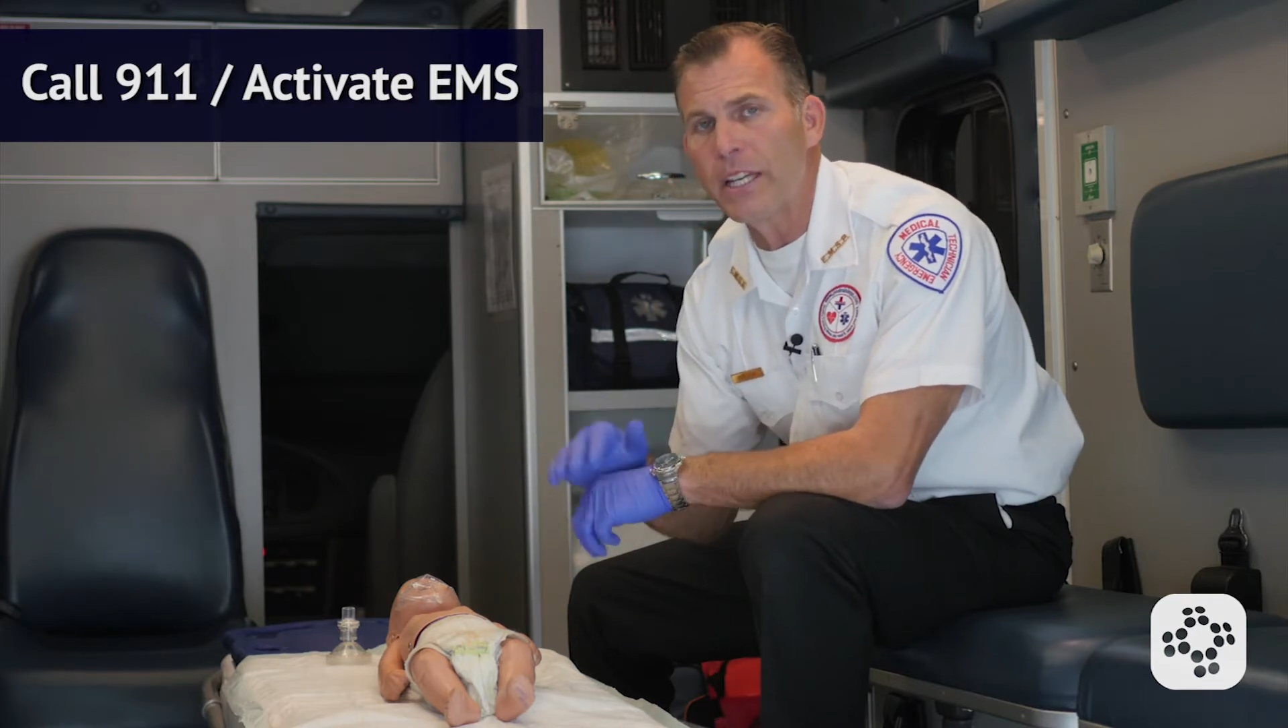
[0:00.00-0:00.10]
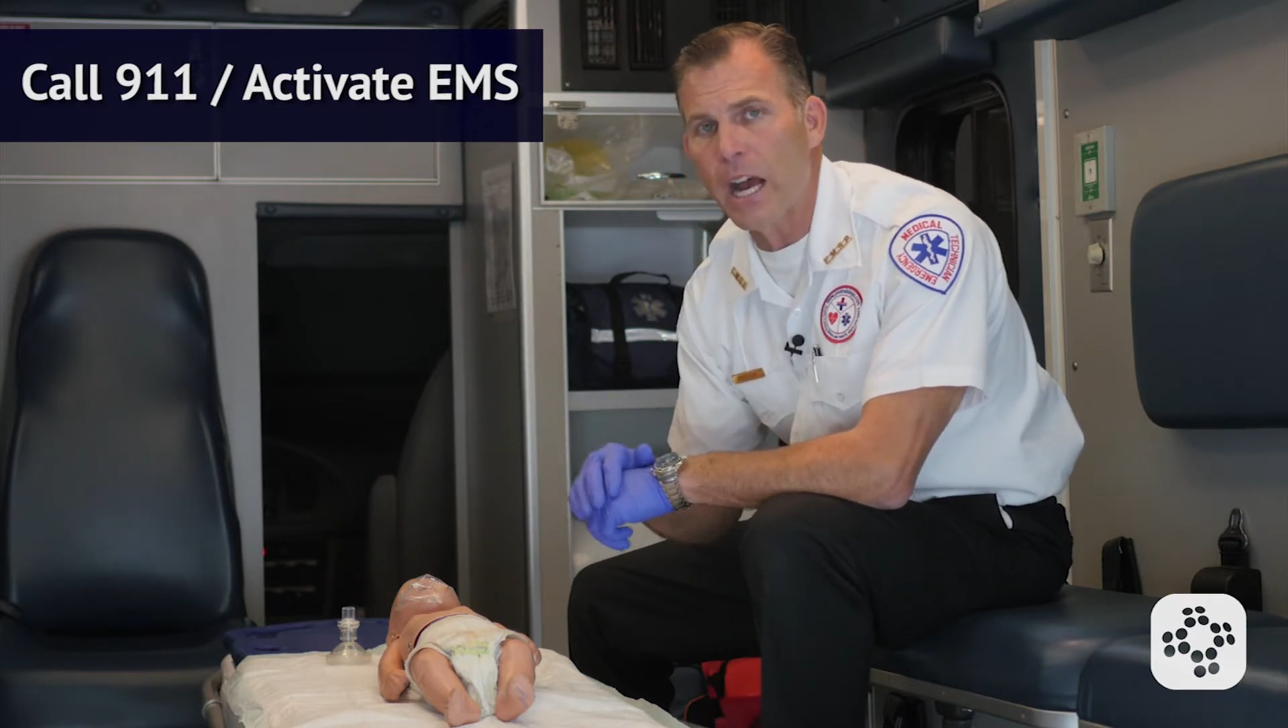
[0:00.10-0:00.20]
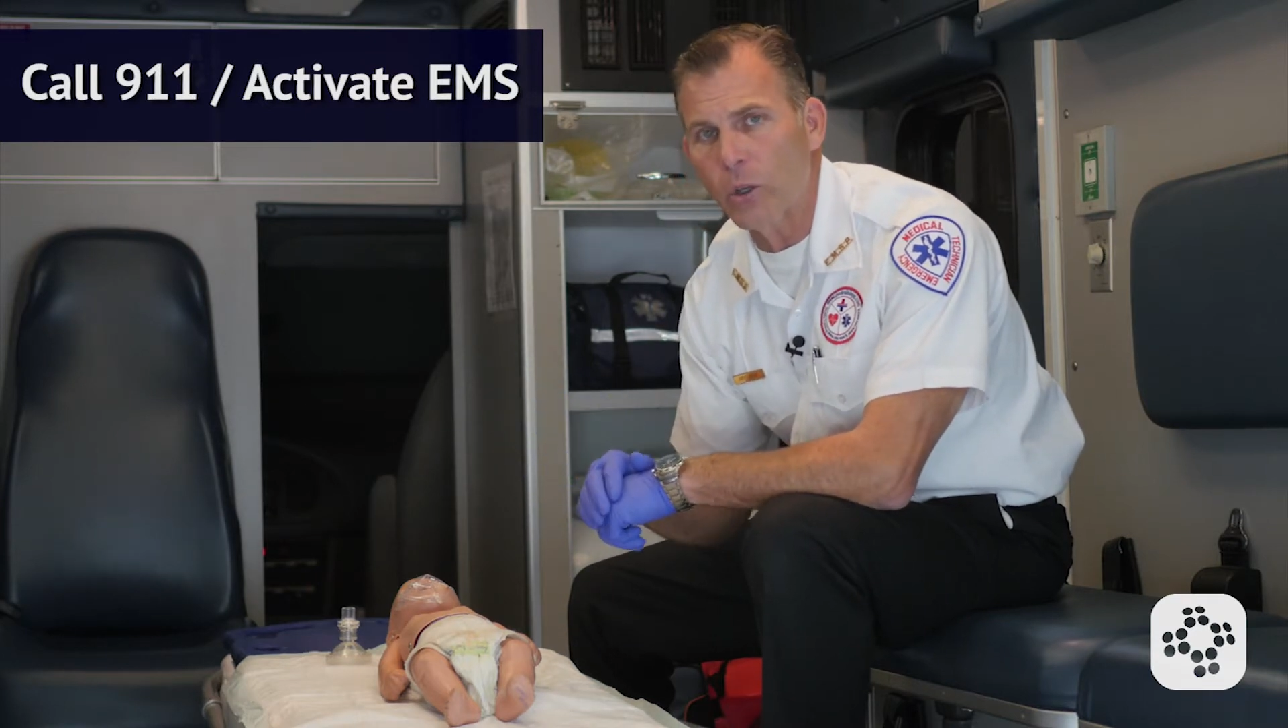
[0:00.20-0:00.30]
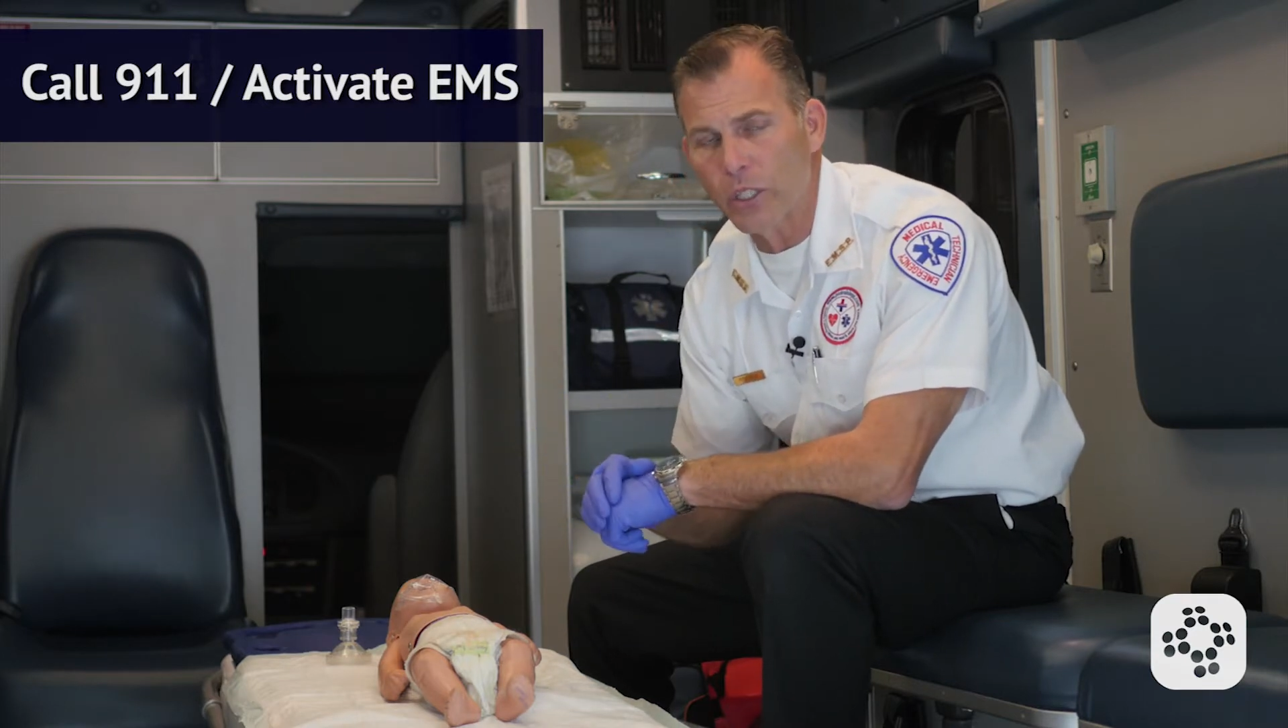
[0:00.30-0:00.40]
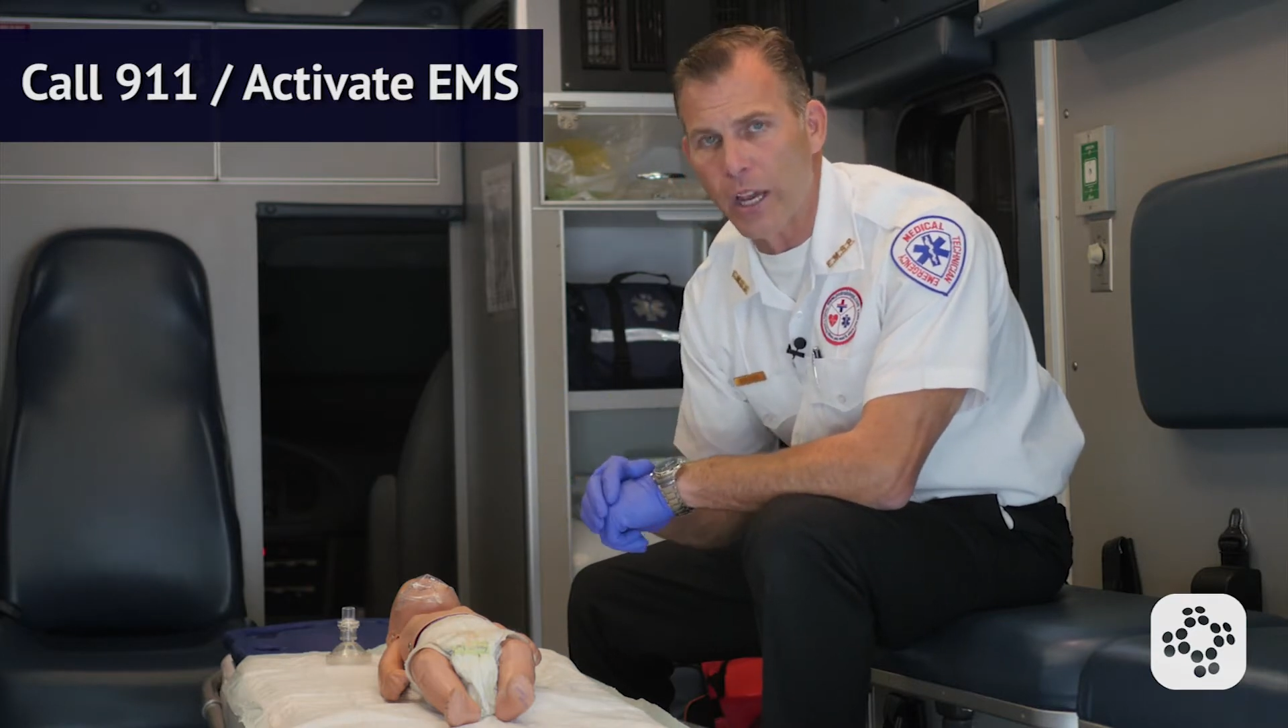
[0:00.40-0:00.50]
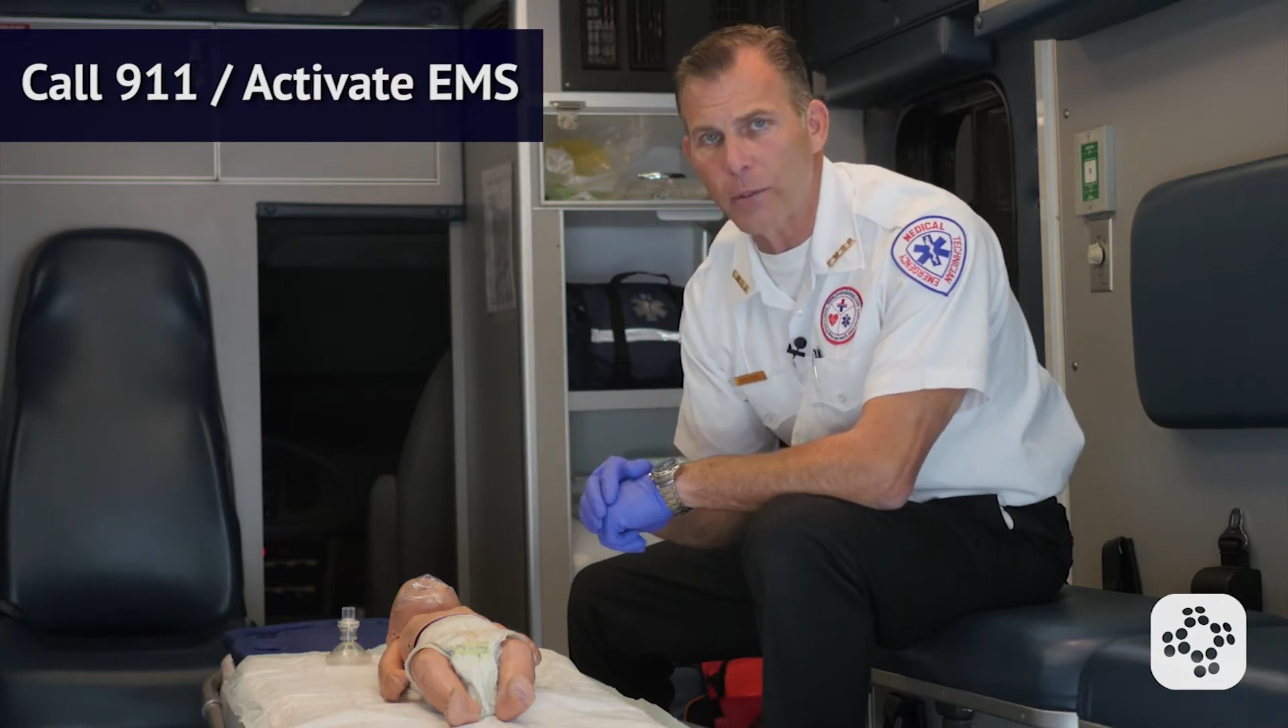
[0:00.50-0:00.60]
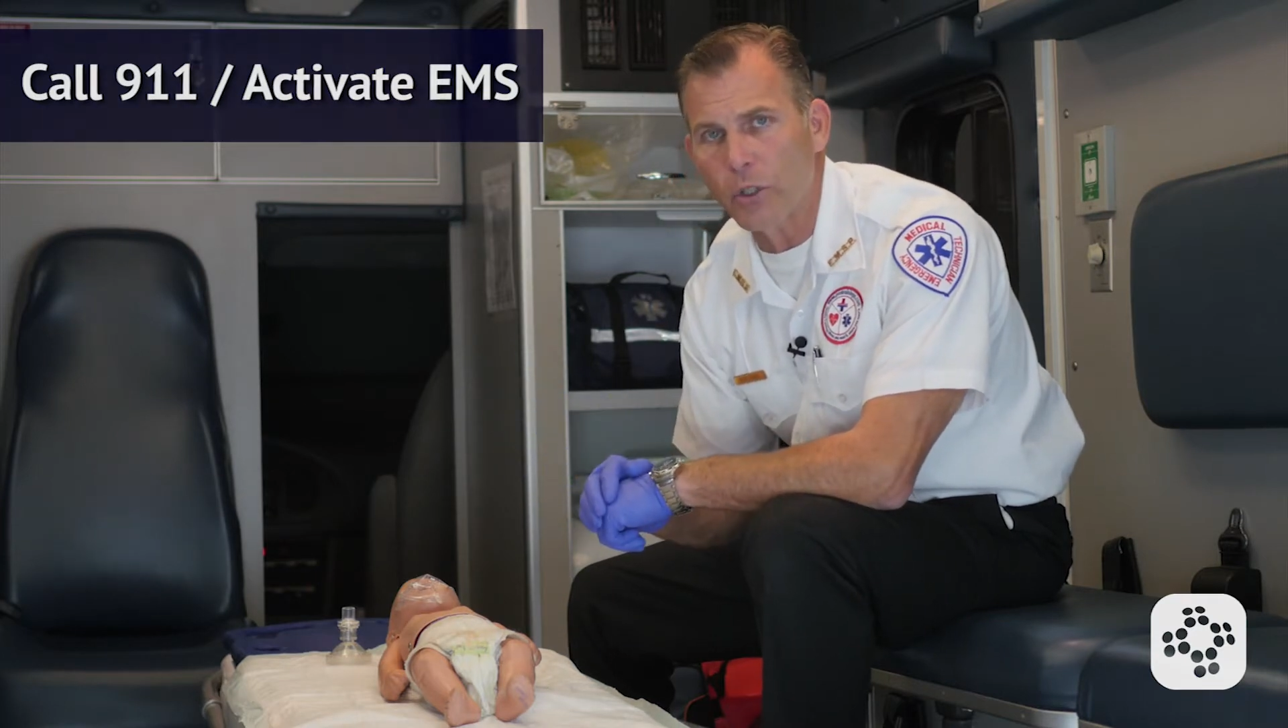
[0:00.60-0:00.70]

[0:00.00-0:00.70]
now time